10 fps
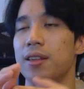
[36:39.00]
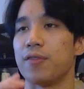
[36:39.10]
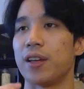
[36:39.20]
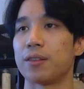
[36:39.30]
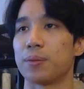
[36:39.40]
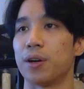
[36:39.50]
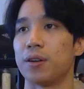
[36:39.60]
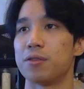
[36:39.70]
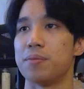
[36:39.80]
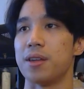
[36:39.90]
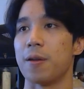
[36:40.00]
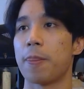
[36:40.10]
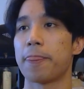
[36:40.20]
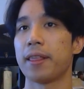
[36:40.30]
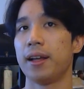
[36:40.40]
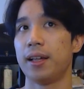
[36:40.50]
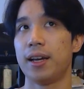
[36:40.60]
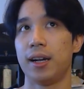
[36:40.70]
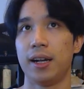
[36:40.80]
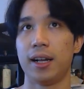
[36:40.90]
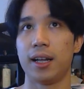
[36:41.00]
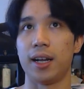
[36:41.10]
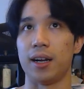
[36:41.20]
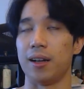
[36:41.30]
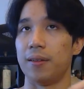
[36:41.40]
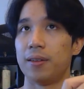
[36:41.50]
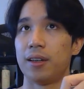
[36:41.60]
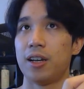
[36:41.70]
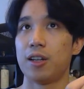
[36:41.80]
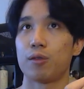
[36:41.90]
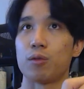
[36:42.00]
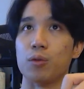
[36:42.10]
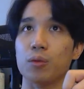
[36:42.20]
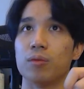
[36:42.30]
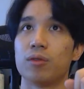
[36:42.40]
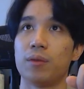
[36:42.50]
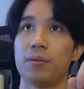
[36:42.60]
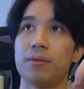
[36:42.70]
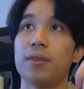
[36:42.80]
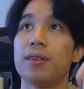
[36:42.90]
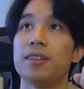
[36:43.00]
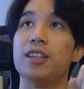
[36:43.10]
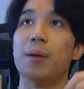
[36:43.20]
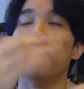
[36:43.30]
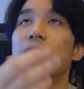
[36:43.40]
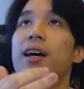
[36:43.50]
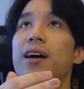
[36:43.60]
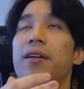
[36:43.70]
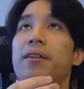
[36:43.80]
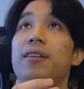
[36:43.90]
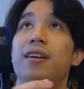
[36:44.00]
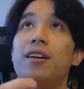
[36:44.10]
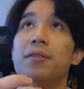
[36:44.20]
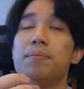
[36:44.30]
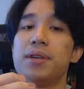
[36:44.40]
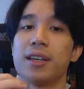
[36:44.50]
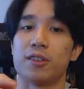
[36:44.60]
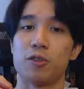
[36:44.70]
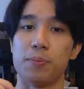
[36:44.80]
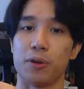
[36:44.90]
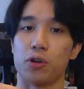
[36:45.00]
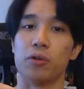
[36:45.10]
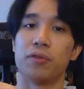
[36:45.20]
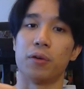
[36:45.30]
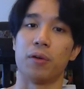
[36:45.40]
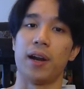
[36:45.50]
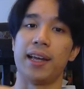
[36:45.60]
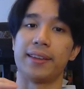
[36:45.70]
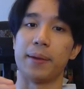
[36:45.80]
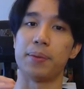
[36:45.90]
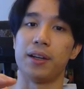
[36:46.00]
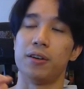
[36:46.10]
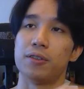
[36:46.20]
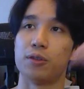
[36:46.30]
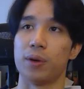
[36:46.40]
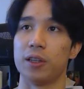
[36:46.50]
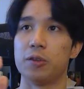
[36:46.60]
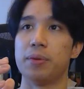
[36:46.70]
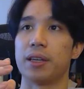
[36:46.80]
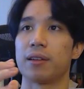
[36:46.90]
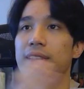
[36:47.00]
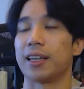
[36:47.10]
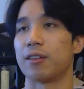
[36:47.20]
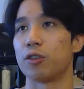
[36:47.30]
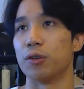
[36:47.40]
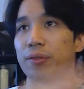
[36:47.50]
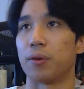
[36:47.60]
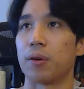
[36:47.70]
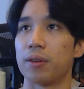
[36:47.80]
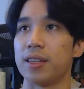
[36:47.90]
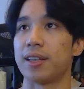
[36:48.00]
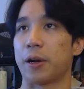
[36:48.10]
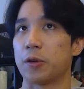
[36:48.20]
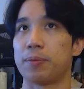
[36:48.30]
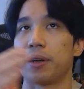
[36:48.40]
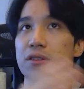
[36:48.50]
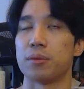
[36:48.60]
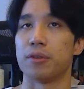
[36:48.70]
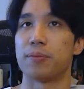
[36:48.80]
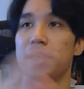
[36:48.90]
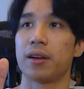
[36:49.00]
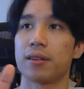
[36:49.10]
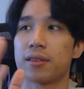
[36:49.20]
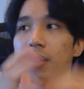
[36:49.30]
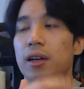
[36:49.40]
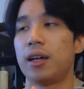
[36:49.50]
Phantom Guard to be to double down on being super good for endgame players as well as being like good for the entire spectrum of players.